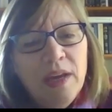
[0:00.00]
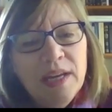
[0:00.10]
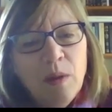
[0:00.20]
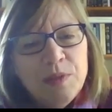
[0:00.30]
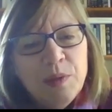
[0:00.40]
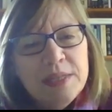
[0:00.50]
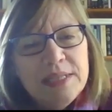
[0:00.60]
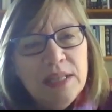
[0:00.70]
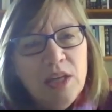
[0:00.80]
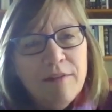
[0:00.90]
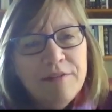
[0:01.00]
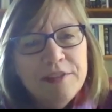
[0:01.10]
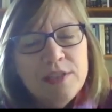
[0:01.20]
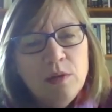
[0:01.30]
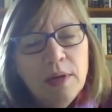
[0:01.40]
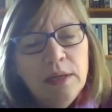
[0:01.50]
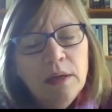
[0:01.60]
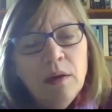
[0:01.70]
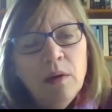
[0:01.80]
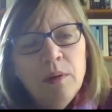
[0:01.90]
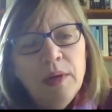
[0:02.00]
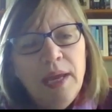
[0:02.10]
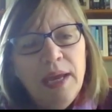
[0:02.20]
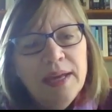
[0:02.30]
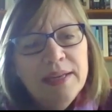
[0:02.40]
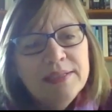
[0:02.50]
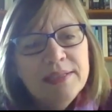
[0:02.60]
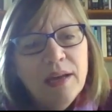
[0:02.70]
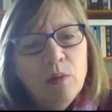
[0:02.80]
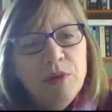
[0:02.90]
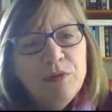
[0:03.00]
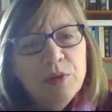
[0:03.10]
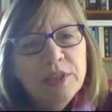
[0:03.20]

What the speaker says: help to us in the office too, I know, and we've